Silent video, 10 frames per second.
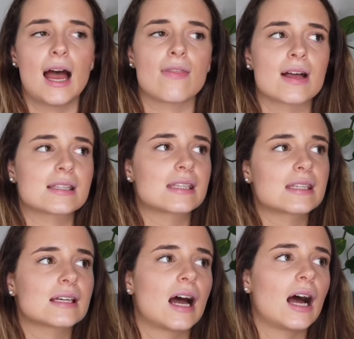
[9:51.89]
And
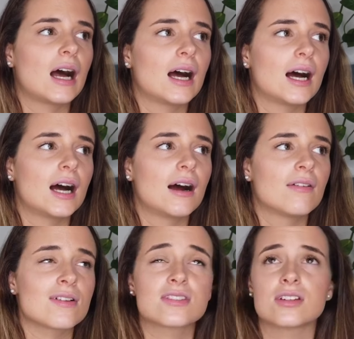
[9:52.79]
that's
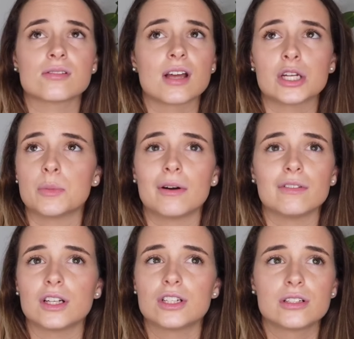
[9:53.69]
still such a
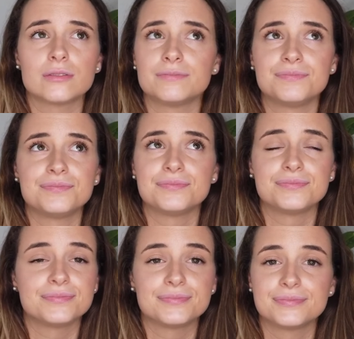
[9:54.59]
privilege.
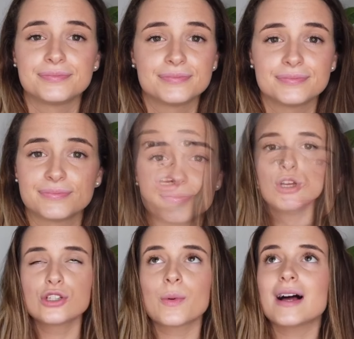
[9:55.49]

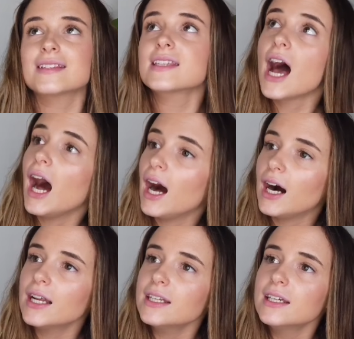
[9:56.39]
So whilst it's
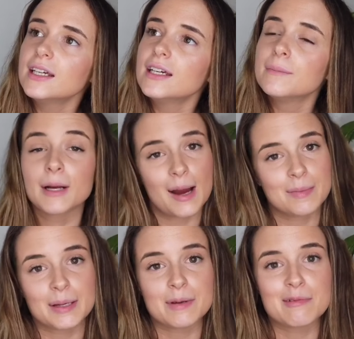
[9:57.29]
hard,
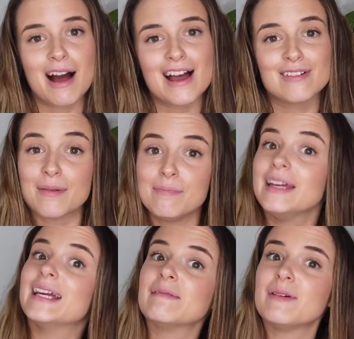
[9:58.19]
becoming a midwife and
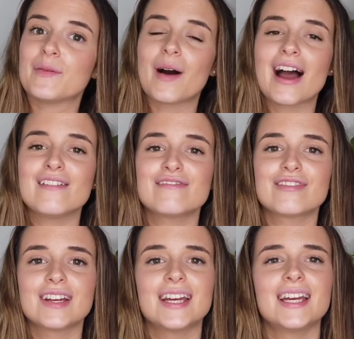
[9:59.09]
being a midwife,
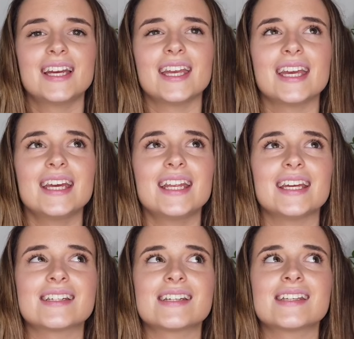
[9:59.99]
it
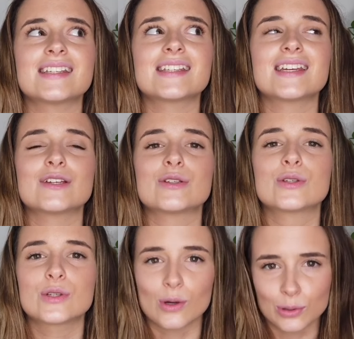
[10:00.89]
is
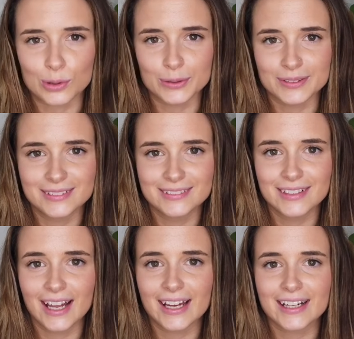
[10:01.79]
so cool.
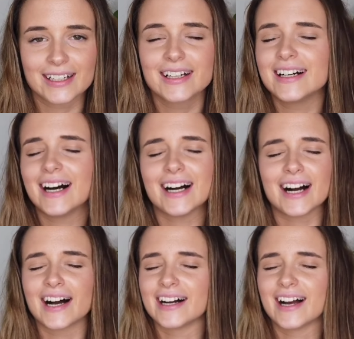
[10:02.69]
Like, oh